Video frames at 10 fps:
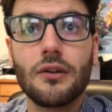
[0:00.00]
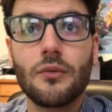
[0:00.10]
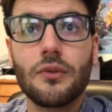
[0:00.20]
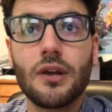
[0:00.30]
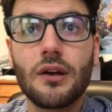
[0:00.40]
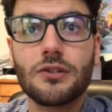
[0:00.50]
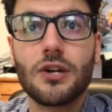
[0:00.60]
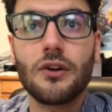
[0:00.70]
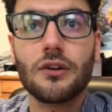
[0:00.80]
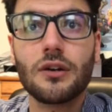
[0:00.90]
And then when that
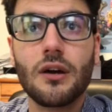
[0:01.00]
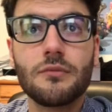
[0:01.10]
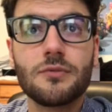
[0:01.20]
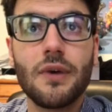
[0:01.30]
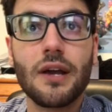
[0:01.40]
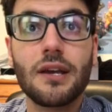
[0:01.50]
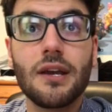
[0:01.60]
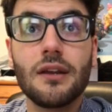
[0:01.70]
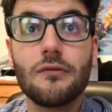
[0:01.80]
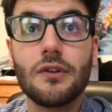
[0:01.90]
Altaria comes back
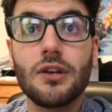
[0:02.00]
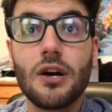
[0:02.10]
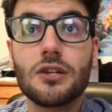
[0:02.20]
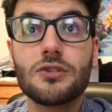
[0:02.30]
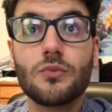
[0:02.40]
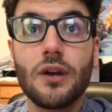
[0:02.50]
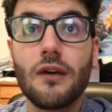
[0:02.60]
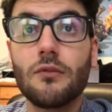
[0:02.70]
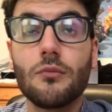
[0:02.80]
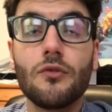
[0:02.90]
in, if it does, we
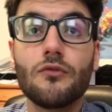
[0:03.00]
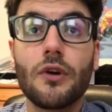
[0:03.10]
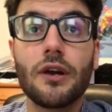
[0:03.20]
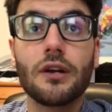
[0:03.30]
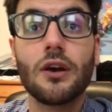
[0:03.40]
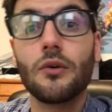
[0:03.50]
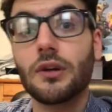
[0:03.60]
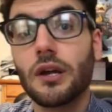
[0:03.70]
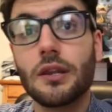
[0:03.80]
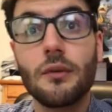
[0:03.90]
have a move ready to go to
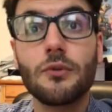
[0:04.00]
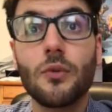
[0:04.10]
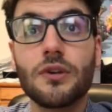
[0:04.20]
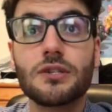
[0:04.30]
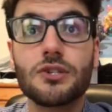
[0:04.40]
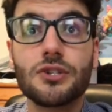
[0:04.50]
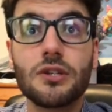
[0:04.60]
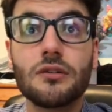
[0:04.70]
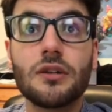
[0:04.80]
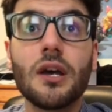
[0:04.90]
get them to waste a
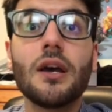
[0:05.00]
shield.